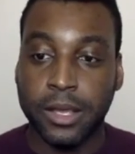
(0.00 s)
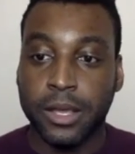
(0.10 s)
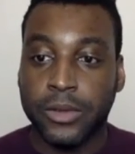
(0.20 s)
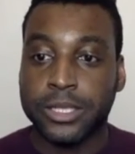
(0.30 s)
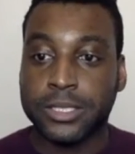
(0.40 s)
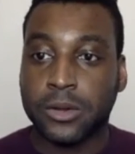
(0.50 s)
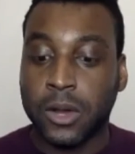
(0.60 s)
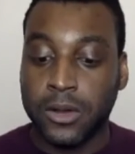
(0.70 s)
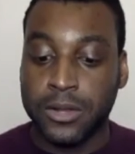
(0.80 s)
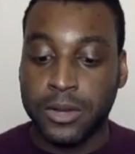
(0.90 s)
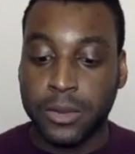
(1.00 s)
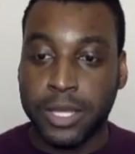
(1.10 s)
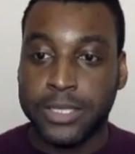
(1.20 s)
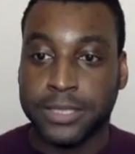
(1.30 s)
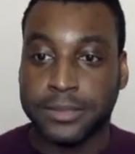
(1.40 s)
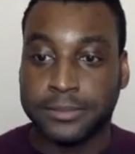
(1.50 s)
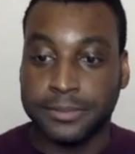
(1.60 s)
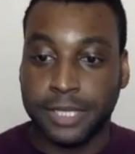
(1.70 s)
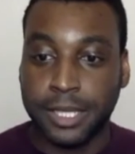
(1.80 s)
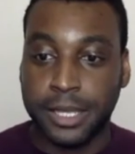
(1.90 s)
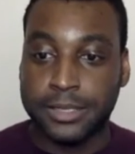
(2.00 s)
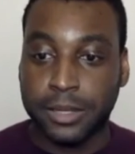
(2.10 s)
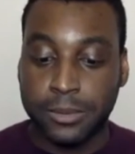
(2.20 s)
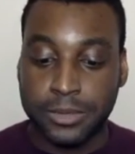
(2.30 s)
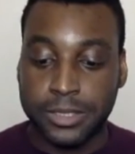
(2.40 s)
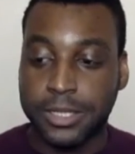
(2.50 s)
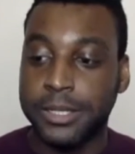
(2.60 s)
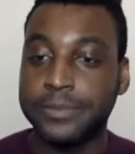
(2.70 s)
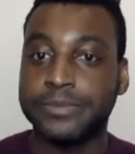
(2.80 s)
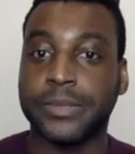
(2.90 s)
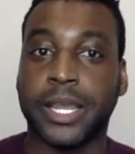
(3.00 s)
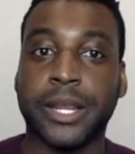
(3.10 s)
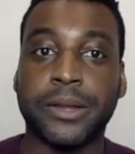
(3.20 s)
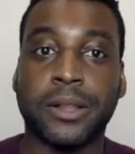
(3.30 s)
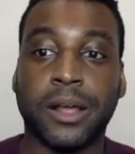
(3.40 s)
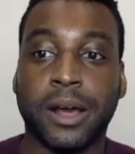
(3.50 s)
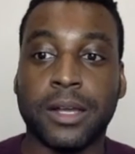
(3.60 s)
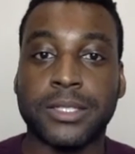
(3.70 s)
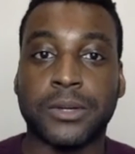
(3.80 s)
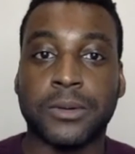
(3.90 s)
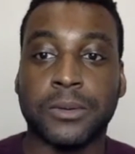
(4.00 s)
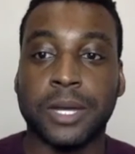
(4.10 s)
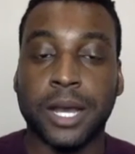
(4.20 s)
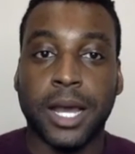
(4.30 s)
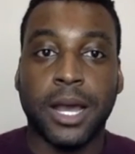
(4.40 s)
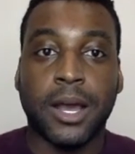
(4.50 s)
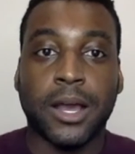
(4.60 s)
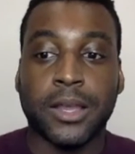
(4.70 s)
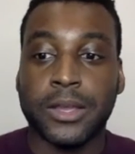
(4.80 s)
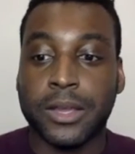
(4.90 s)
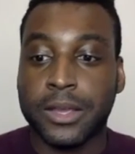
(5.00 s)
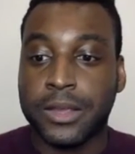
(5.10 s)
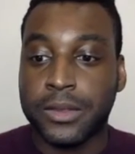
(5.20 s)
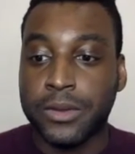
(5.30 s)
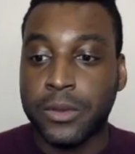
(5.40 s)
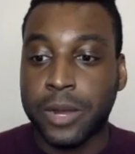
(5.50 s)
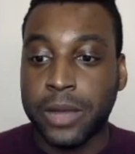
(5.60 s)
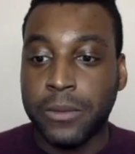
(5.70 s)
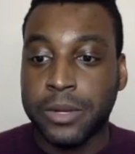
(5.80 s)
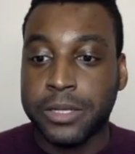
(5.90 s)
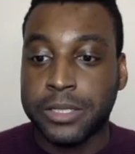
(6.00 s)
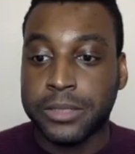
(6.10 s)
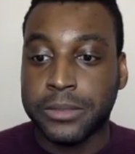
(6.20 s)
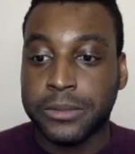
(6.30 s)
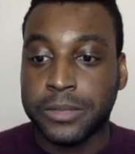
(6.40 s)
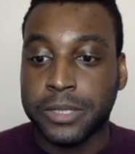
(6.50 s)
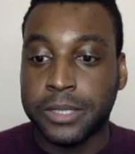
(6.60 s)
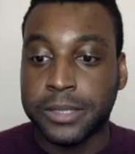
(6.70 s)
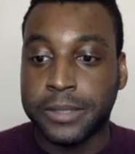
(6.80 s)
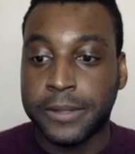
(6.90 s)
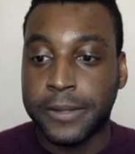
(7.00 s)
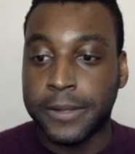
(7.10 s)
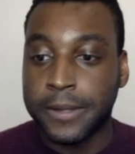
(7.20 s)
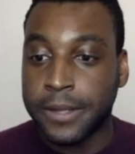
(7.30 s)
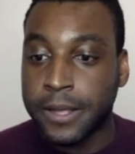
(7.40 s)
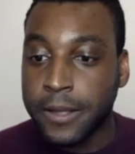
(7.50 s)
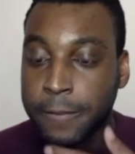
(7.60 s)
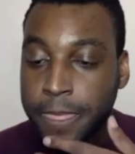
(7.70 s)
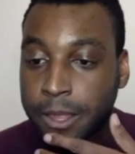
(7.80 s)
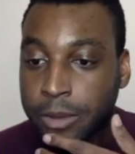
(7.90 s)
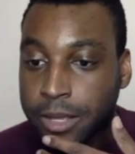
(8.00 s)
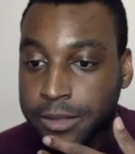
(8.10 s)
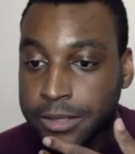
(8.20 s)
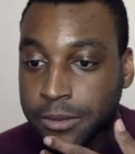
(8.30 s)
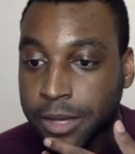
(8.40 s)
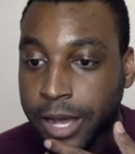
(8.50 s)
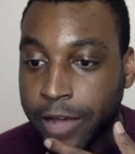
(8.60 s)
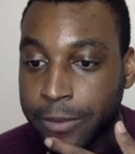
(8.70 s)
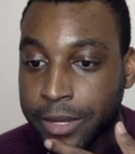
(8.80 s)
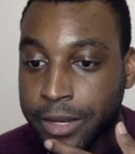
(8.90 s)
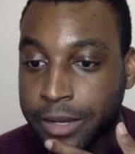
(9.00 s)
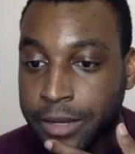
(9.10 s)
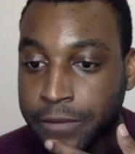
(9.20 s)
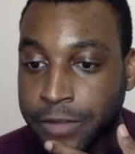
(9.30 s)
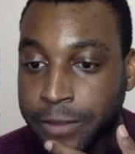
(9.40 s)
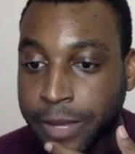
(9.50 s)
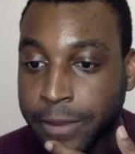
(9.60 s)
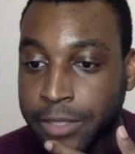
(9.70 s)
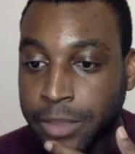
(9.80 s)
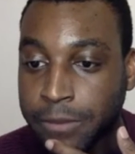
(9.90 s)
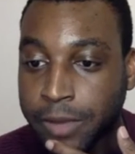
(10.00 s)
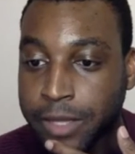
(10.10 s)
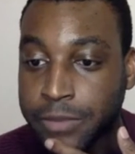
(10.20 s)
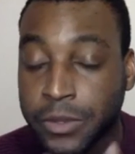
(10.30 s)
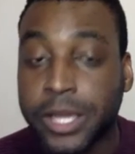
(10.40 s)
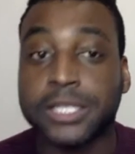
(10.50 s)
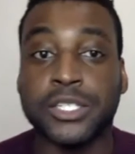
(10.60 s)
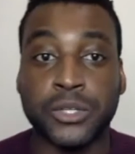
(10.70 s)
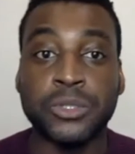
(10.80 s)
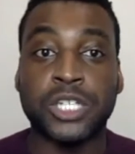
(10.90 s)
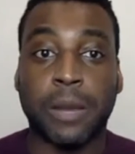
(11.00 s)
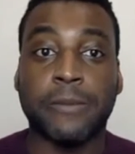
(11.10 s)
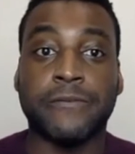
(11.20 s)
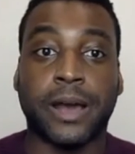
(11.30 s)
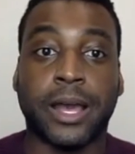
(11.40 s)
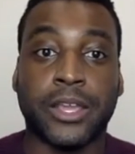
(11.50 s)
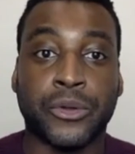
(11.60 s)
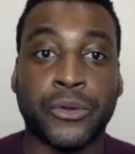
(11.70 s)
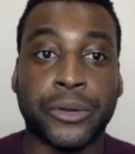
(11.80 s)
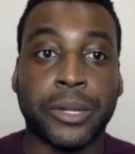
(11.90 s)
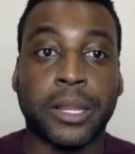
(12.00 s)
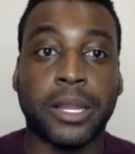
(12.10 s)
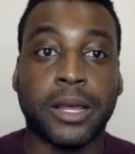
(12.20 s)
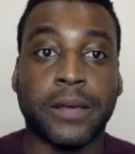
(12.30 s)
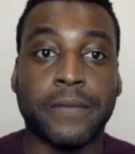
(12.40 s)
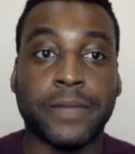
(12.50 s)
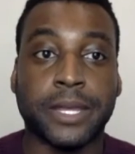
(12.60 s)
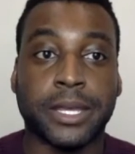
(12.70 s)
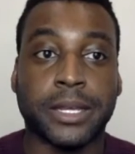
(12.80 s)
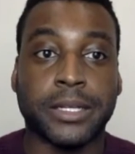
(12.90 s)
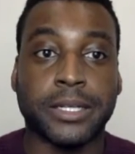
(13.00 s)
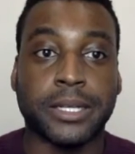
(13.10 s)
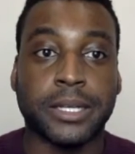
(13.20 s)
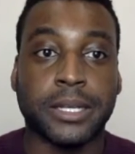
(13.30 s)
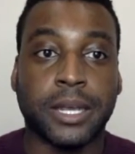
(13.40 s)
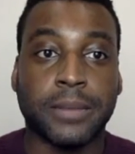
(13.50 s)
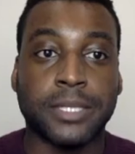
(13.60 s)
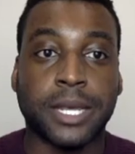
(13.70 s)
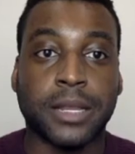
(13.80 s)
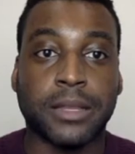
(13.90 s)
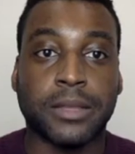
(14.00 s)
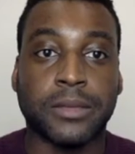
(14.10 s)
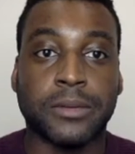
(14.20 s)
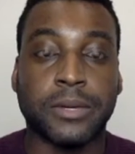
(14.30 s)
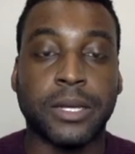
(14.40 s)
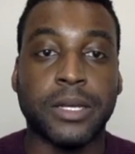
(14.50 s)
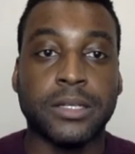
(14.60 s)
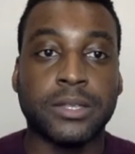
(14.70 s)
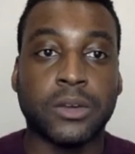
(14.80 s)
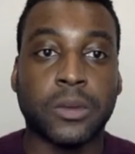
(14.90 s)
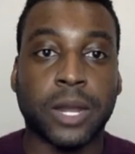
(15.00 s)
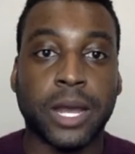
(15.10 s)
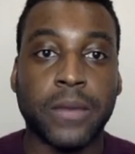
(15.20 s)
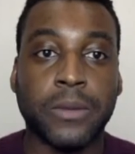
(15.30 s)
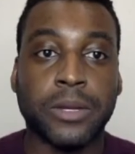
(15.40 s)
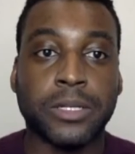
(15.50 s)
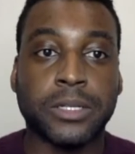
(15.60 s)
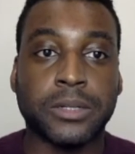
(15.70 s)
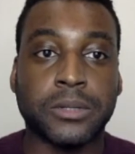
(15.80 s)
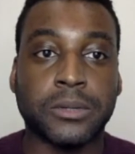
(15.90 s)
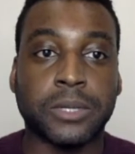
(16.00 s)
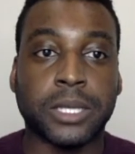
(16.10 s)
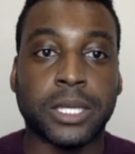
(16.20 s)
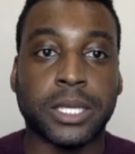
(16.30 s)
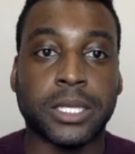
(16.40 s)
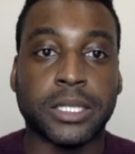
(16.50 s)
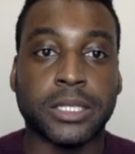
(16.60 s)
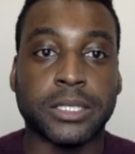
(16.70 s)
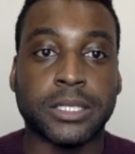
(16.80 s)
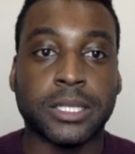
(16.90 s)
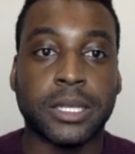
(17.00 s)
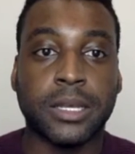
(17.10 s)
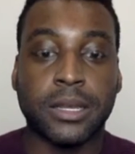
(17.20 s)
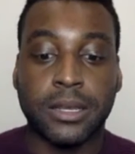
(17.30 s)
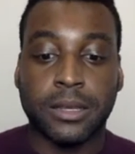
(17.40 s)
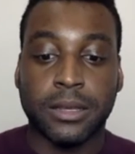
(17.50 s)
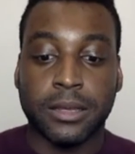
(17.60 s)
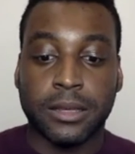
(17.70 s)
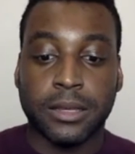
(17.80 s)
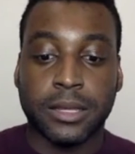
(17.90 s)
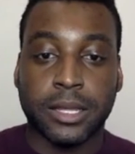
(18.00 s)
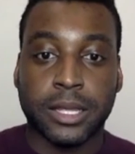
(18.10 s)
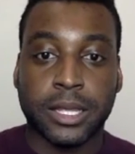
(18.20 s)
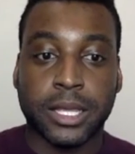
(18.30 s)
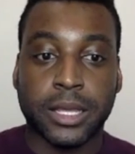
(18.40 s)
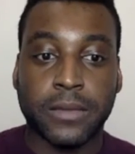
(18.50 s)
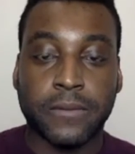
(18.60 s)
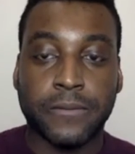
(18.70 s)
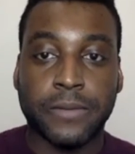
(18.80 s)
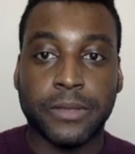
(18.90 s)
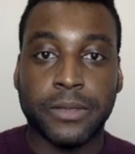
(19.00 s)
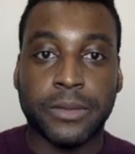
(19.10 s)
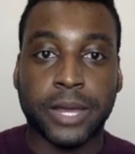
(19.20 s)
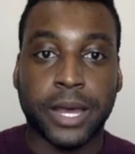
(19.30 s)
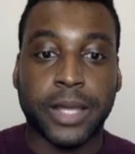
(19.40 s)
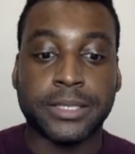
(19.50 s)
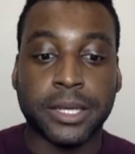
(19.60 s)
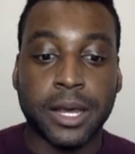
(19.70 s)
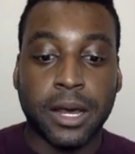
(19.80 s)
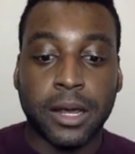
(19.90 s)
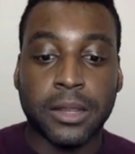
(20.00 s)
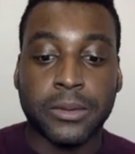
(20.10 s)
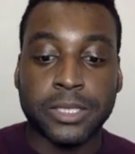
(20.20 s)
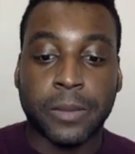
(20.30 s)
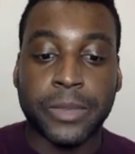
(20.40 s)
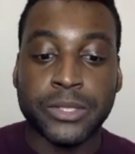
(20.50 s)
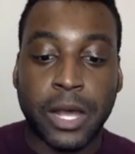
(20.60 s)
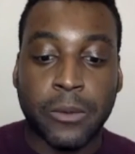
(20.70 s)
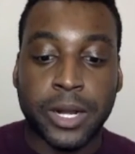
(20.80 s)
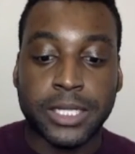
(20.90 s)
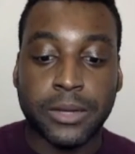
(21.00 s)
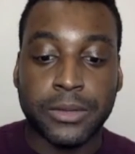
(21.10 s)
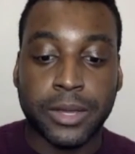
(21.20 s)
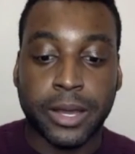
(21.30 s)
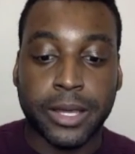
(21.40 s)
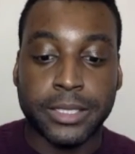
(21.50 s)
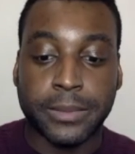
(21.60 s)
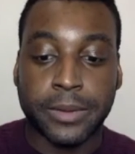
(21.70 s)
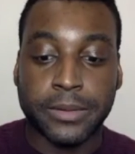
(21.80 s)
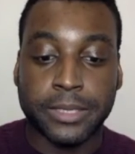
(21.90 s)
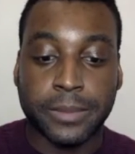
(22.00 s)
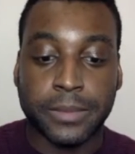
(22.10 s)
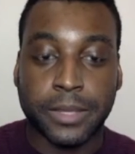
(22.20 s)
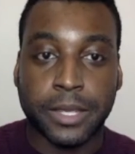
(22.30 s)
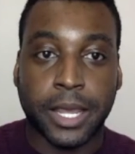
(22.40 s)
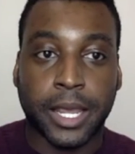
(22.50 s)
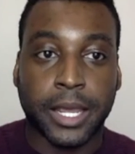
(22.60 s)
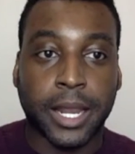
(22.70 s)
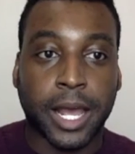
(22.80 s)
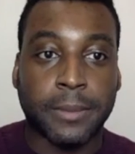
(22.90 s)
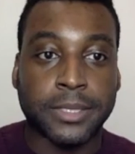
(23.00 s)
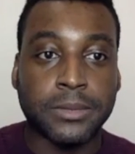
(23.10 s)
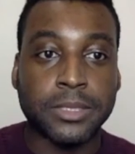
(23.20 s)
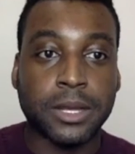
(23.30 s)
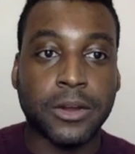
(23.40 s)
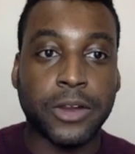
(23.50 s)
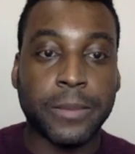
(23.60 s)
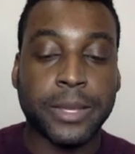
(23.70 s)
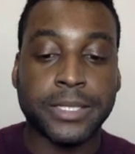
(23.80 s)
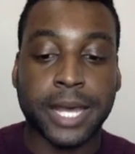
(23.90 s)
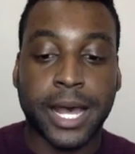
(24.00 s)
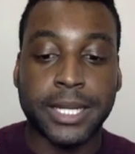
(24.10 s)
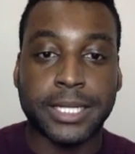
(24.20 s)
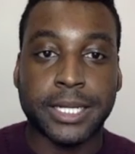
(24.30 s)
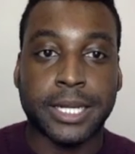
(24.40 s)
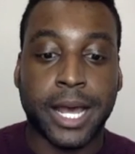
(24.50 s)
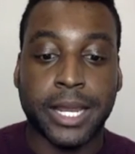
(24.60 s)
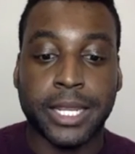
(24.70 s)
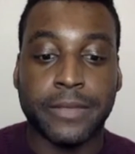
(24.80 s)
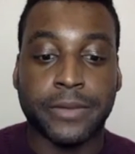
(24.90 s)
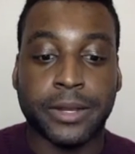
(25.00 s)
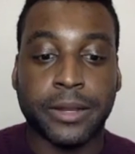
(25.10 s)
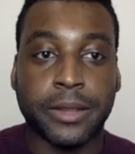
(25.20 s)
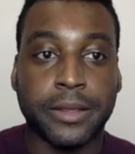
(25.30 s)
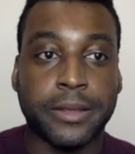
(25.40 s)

Okay, so you know what? It's almost 8 o'clock. So you know what I want to do? Wait, so I've been getting good feedback about Shopify as well. Yes, use Shopify. You're gonna love it. I'm telling you. So what I want to do is give you guys a little something. So I want to tell you guys about something, and I'm so sorry because I did not even